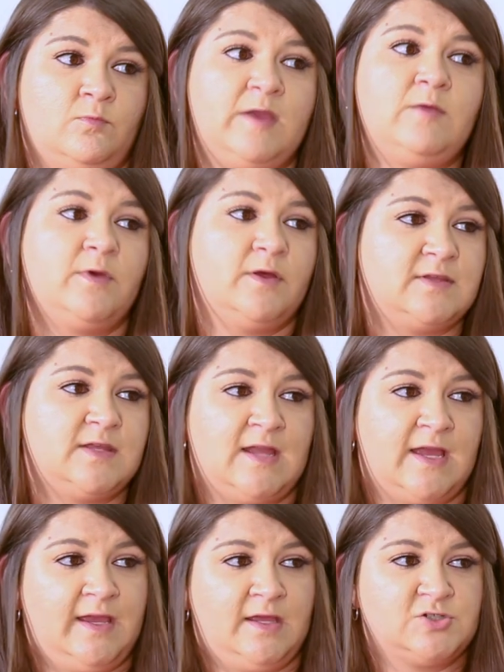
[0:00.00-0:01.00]
We will
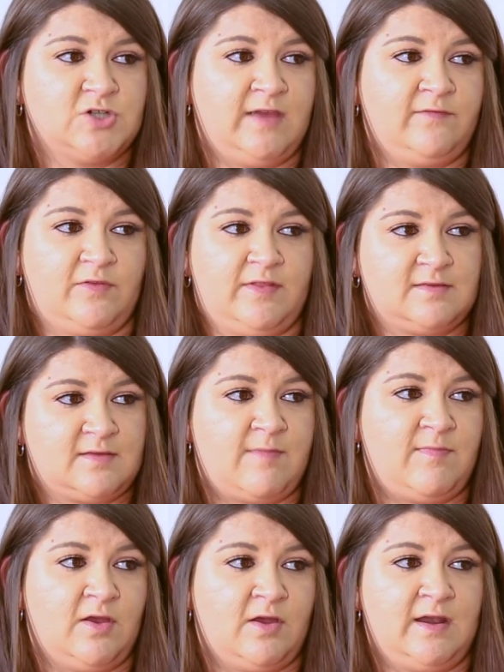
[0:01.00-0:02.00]
deny a driver that's
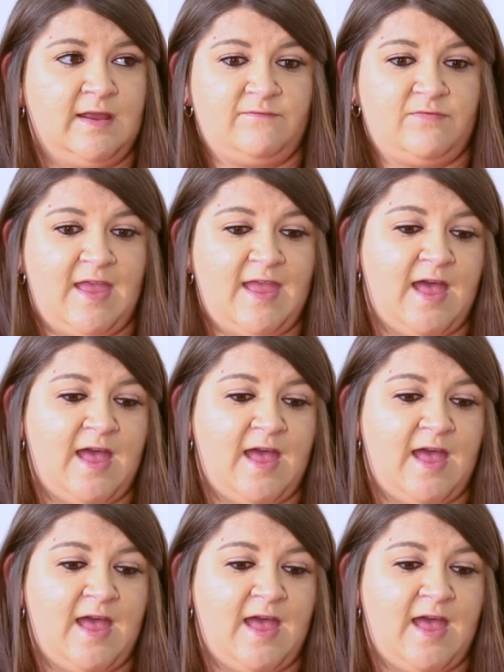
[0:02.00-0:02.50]
coming on if they